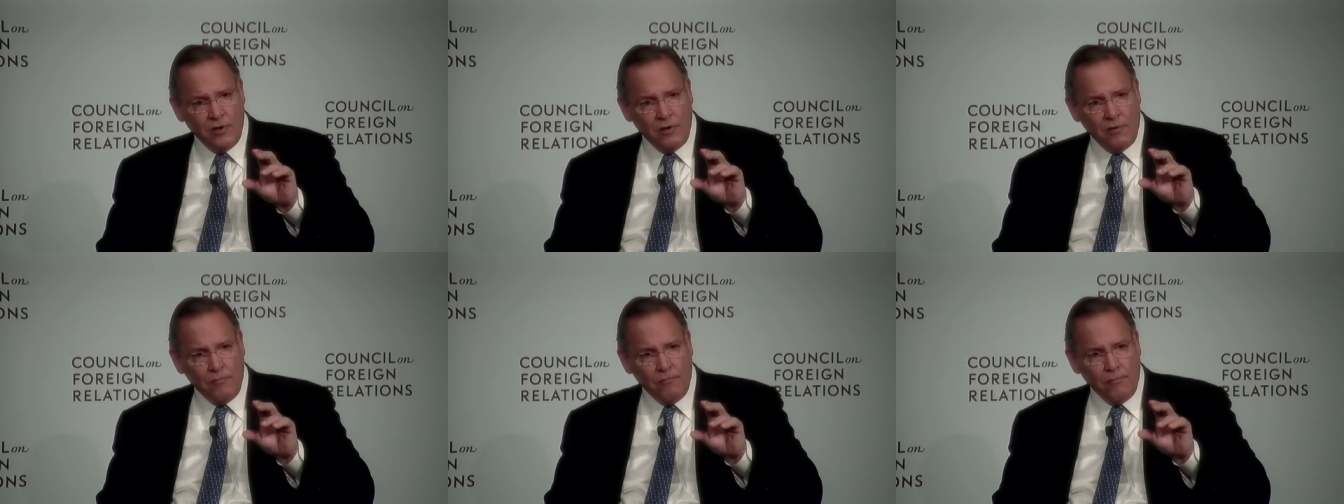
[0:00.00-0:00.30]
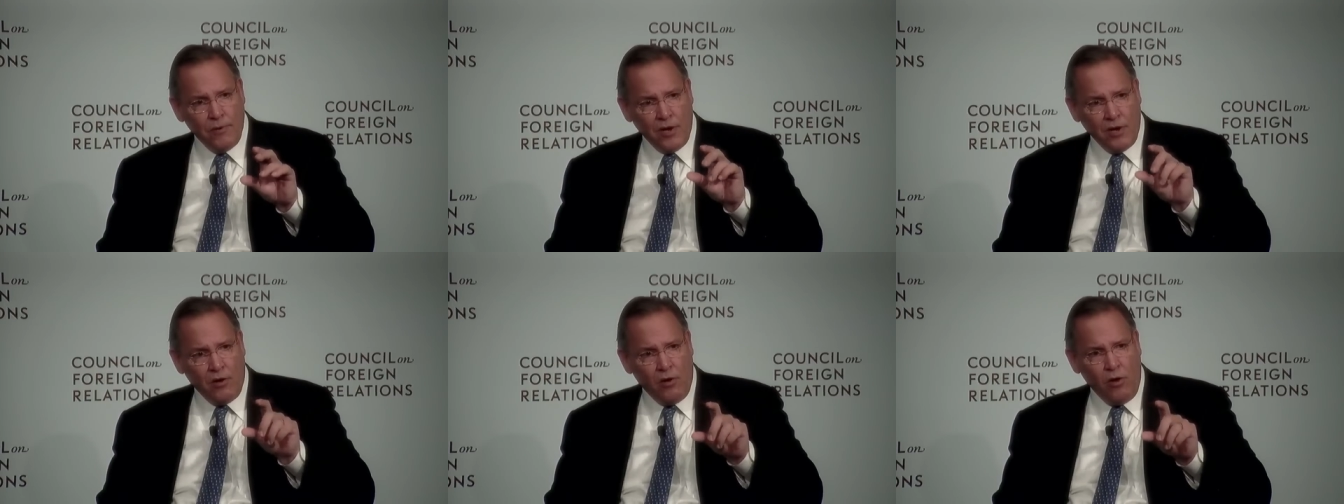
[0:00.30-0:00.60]

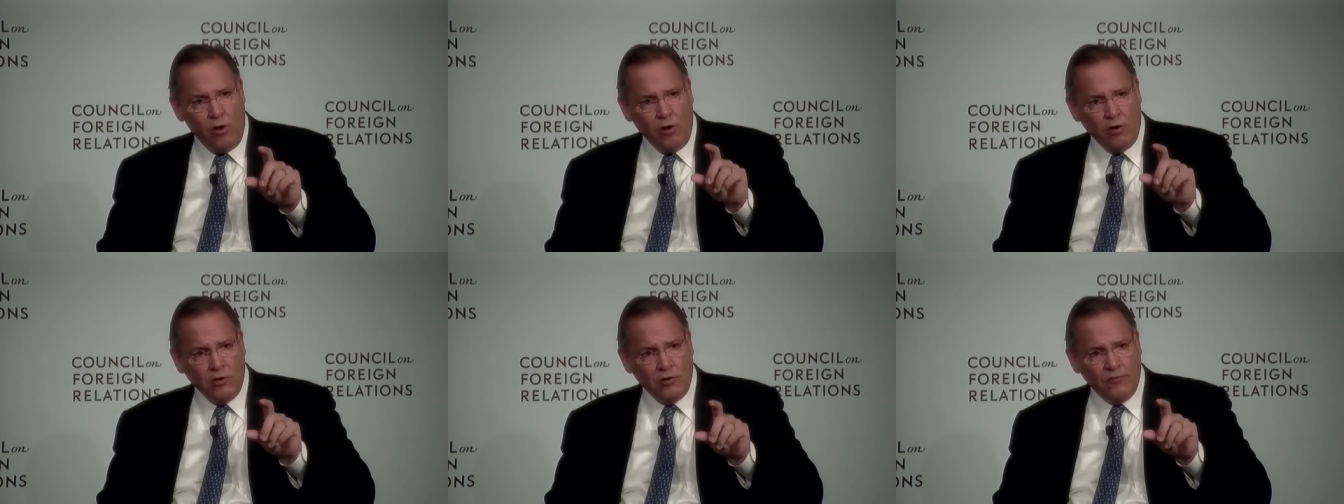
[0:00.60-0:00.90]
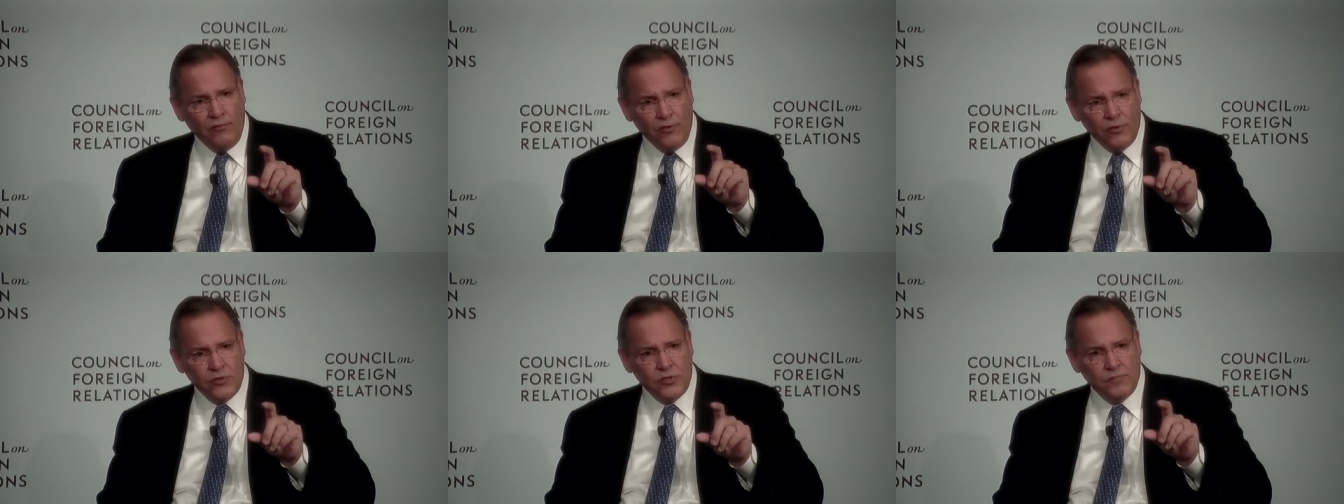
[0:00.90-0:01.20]
but all of
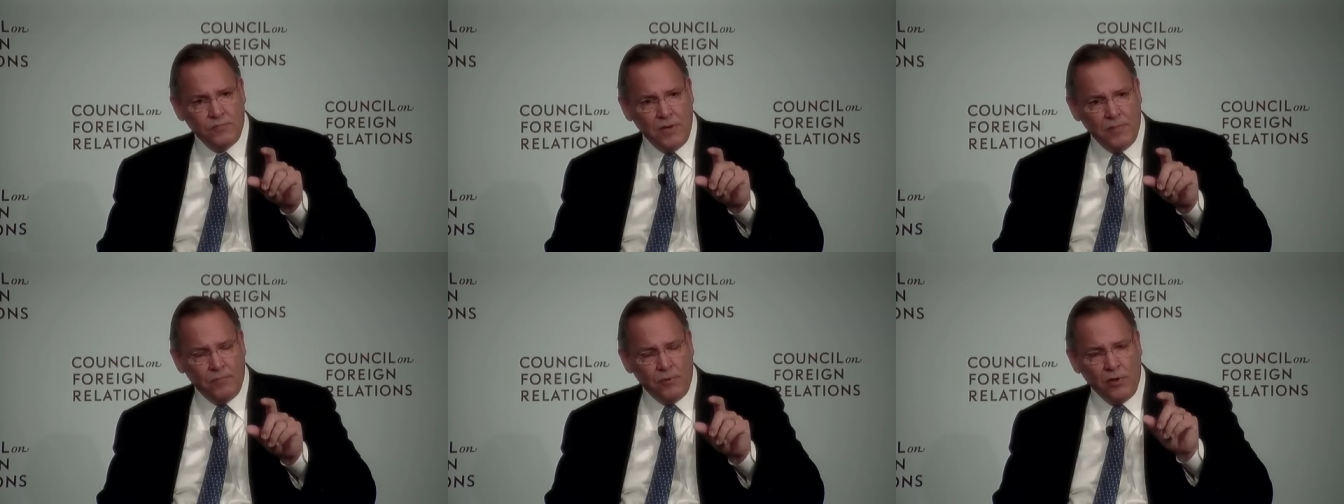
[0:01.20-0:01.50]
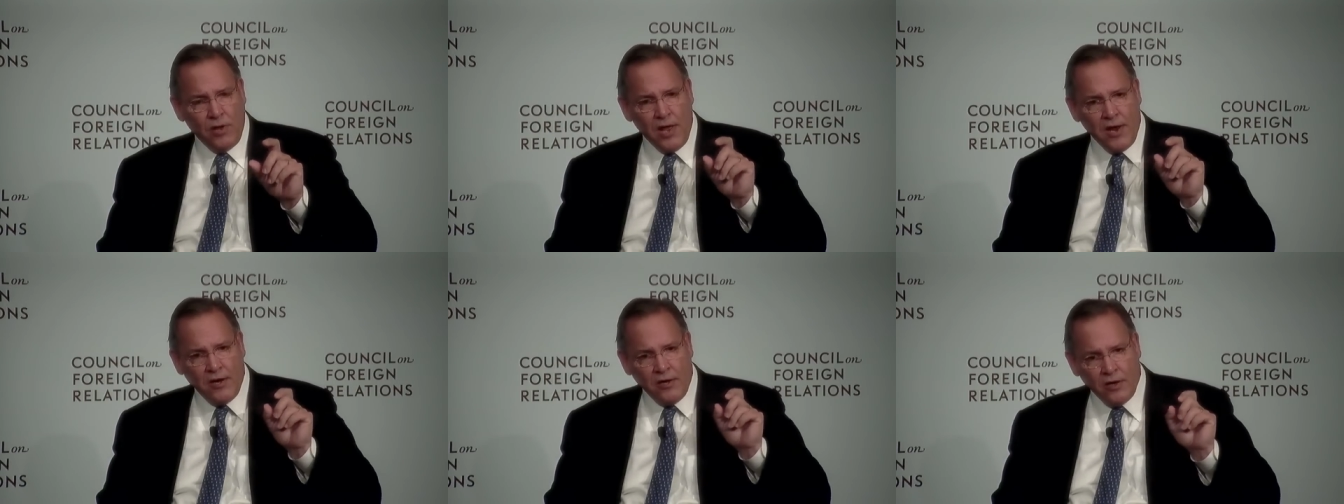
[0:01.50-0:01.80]
those people
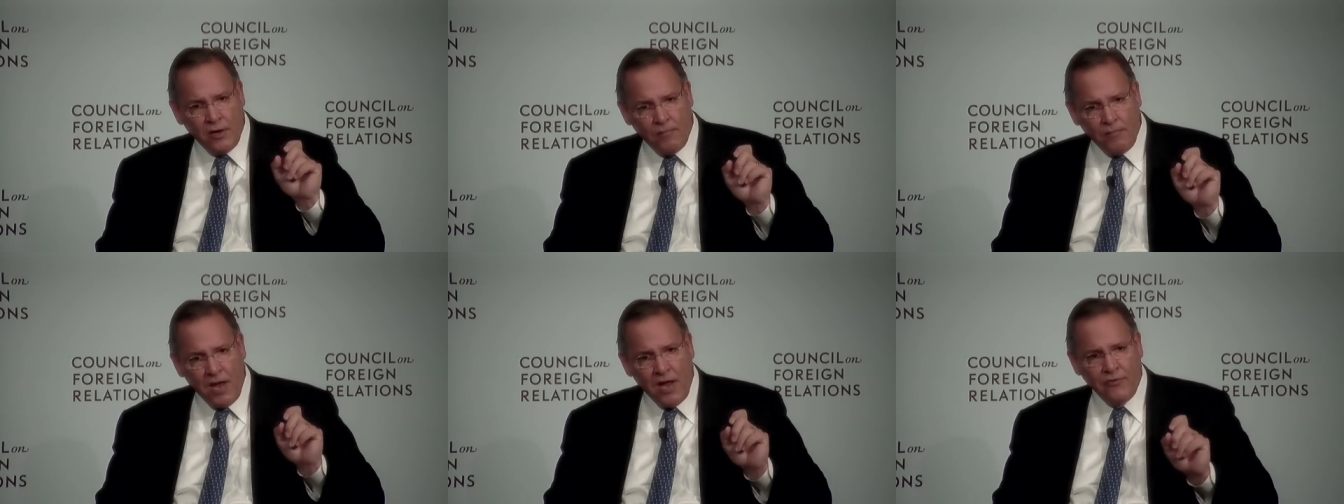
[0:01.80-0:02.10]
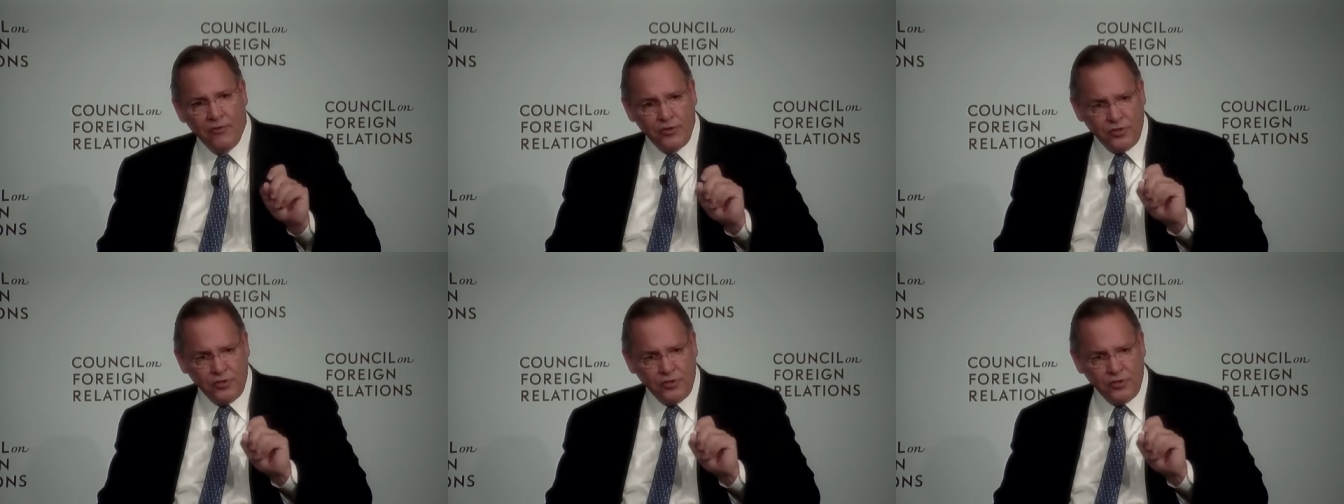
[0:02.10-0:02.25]
ended up on the